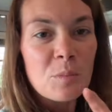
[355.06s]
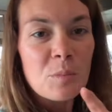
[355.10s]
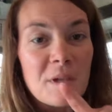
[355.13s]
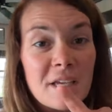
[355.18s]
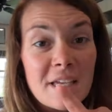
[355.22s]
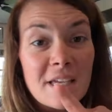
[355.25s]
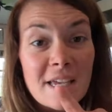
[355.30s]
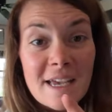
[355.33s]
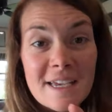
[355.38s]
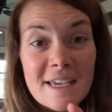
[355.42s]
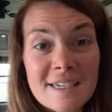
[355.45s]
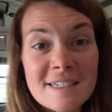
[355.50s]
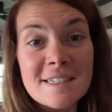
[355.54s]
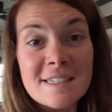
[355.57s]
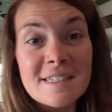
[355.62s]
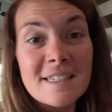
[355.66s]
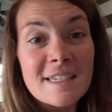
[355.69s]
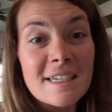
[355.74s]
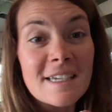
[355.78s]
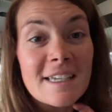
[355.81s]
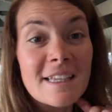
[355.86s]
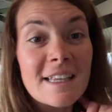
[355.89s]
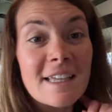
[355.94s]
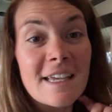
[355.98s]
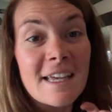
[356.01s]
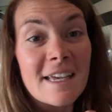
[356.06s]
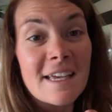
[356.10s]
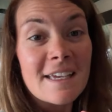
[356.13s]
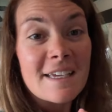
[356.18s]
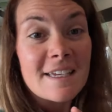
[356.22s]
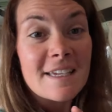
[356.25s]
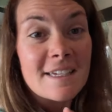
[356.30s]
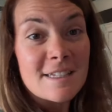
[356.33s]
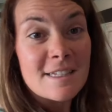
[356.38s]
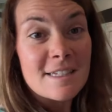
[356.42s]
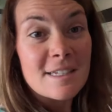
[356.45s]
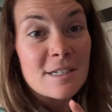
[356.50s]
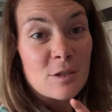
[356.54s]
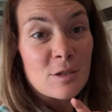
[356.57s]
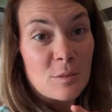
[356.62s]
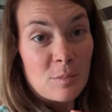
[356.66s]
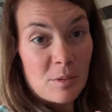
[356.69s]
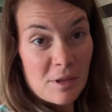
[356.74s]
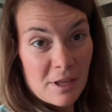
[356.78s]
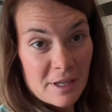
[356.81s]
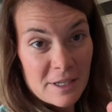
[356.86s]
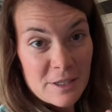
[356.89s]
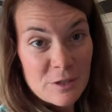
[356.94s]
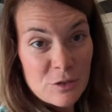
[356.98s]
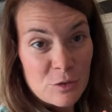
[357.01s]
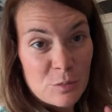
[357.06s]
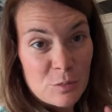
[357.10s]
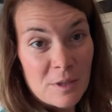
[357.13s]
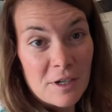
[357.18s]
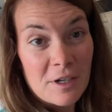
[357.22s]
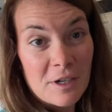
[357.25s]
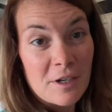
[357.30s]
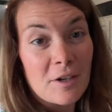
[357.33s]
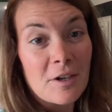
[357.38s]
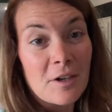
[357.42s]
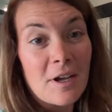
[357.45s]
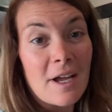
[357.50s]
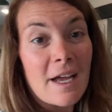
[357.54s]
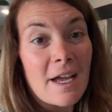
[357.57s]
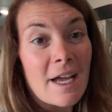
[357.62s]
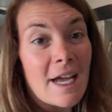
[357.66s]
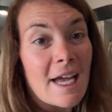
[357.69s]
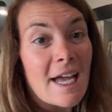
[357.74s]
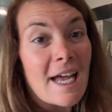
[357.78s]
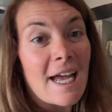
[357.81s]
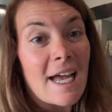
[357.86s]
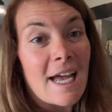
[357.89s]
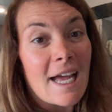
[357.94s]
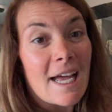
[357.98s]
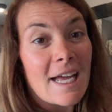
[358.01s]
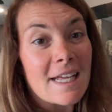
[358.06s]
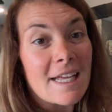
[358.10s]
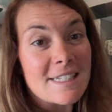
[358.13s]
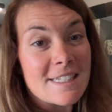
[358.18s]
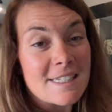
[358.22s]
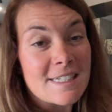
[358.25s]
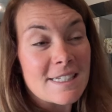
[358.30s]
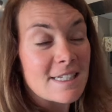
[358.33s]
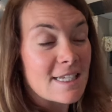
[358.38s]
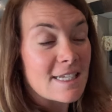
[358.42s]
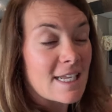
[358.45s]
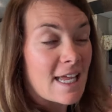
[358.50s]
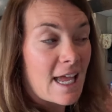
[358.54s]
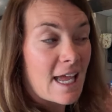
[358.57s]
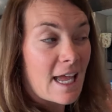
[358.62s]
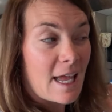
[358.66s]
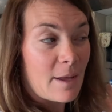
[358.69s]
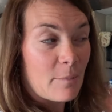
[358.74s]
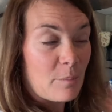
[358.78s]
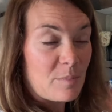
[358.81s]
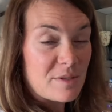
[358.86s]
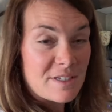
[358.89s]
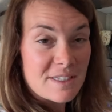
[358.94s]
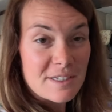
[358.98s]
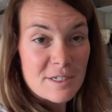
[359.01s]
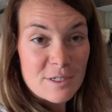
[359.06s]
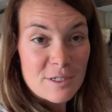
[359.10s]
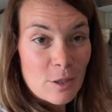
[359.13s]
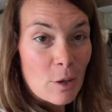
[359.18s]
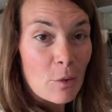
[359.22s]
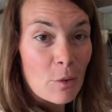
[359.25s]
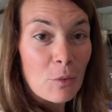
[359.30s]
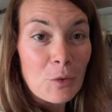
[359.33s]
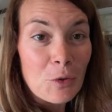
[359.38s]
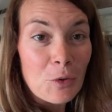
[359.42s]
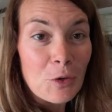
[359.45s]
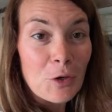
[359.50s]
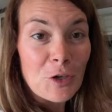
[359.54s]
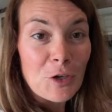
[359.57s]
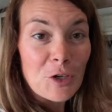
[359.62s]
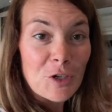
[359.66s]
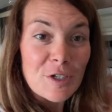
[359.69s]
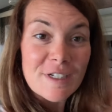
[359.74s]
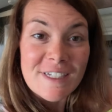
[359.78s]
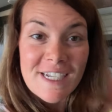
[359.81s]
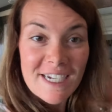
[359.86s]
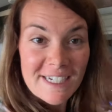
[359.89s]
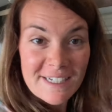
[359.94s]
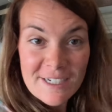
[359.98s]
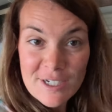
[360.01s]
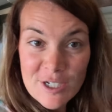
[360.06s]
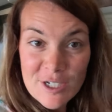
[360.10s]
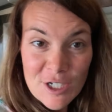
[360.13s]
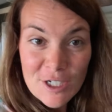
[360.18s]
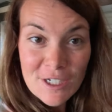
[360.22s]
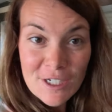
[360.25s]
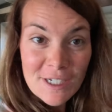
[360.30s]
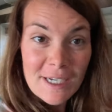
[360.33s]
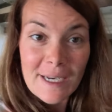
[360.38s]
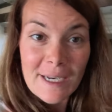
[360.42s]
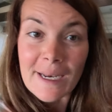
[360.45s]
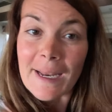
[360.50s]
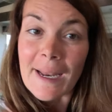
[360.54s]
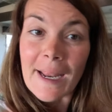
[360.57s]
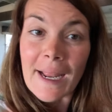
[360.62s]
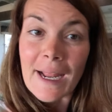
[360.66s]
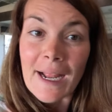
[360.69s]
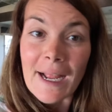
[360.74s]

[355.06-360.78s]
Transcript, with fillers: P S Already... Ilya is an appliance repair business owner, technician,